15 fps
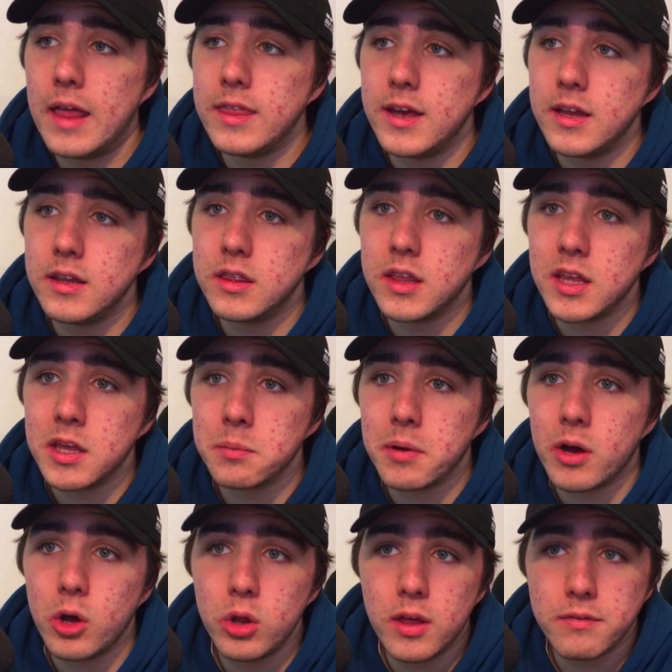then thinking about
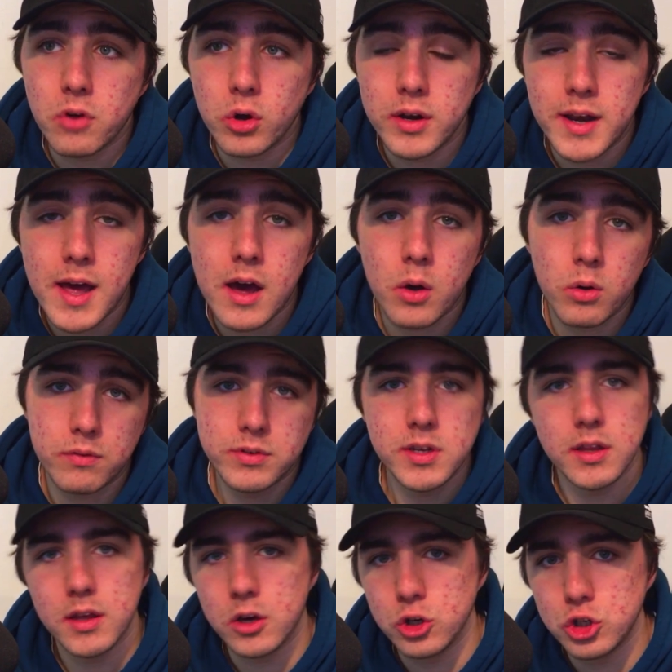who they've got now, obviously
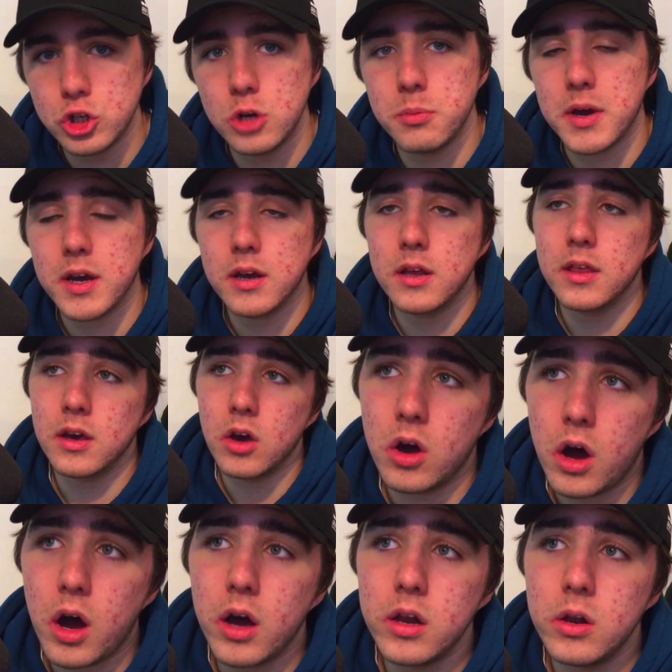they've got Schumacher, they've got
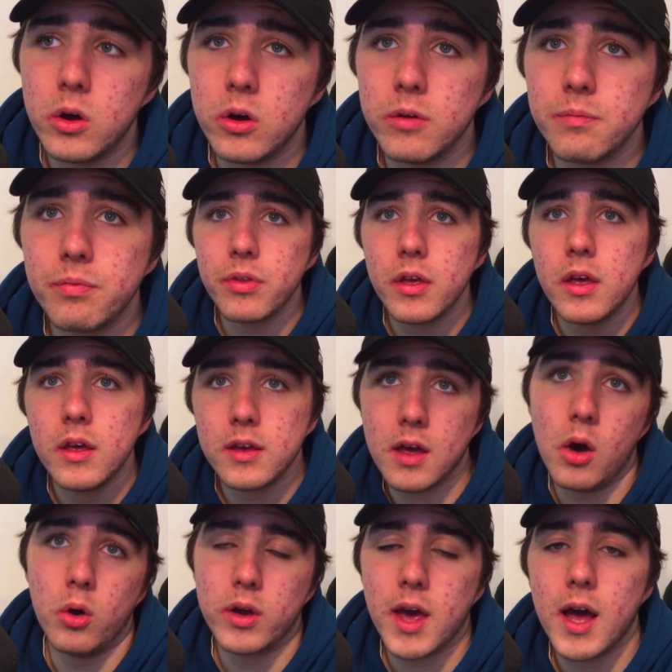Ilott,
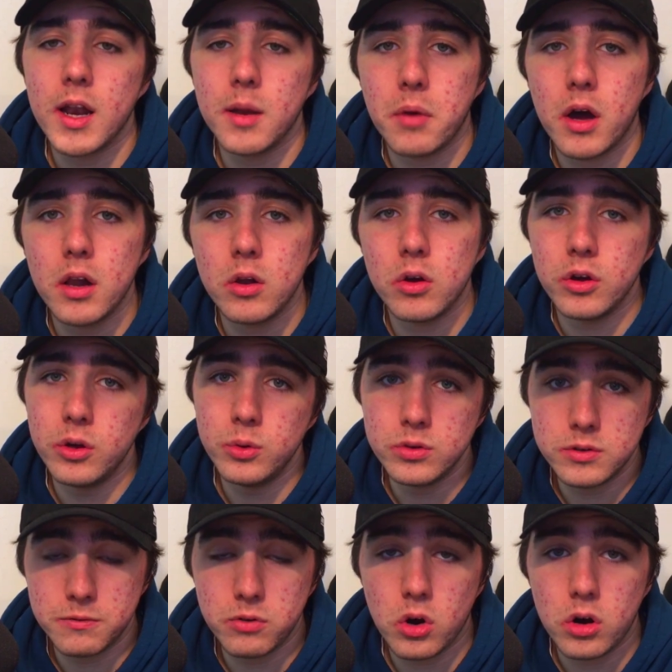Callum Ilott, who's
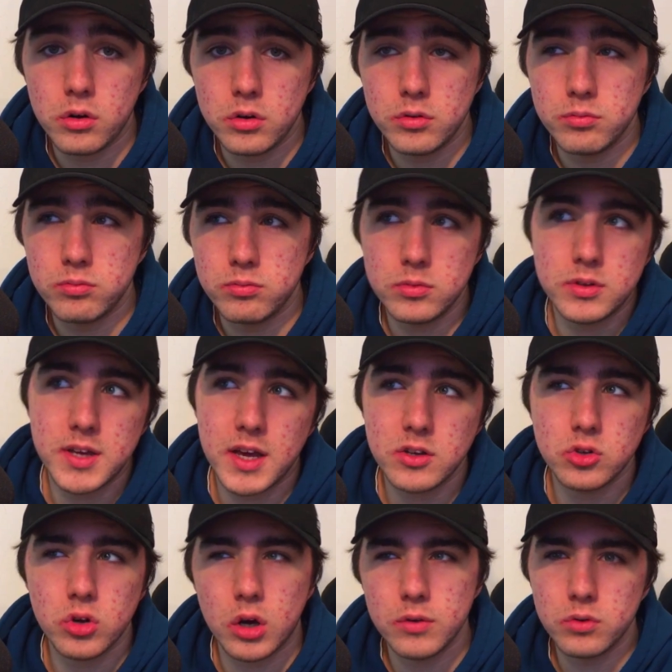Ferrari test
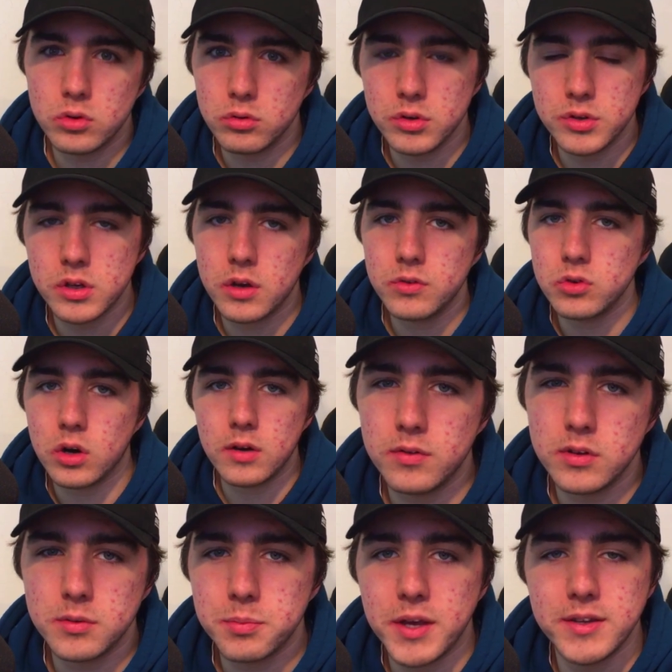driver or reserve driver, it's
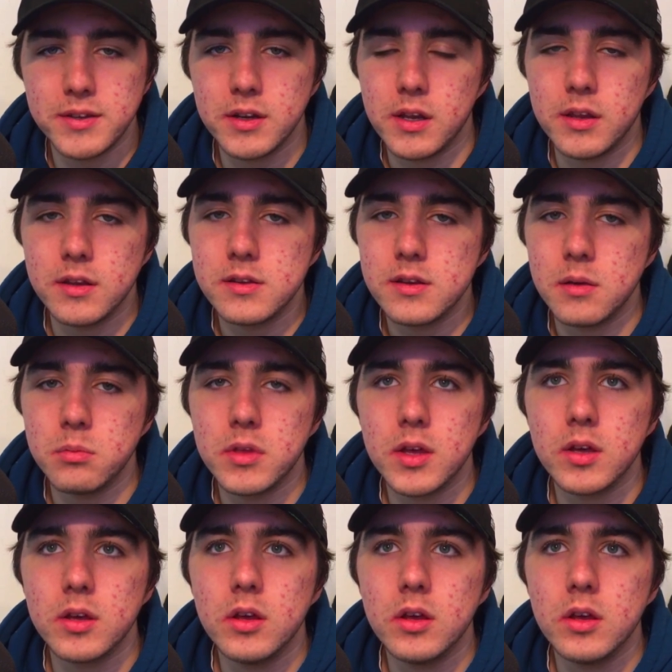basically the same thing,